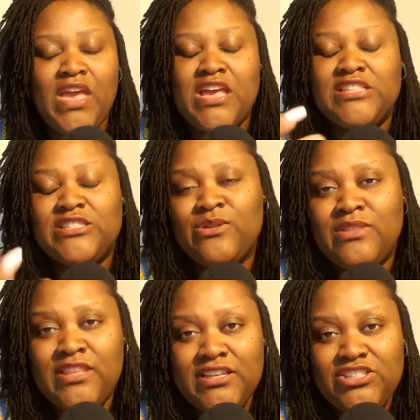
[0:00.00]
And so
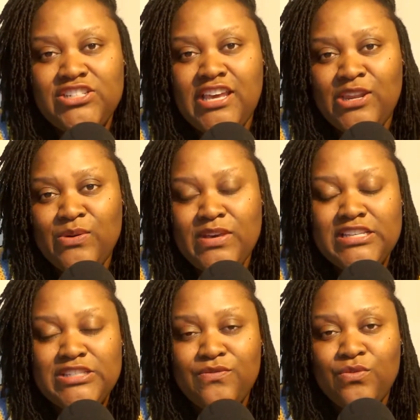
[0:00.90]
this channel
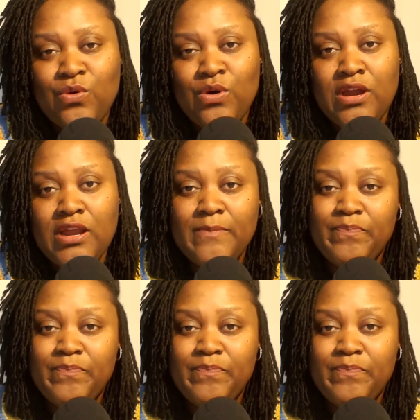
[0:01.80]
is for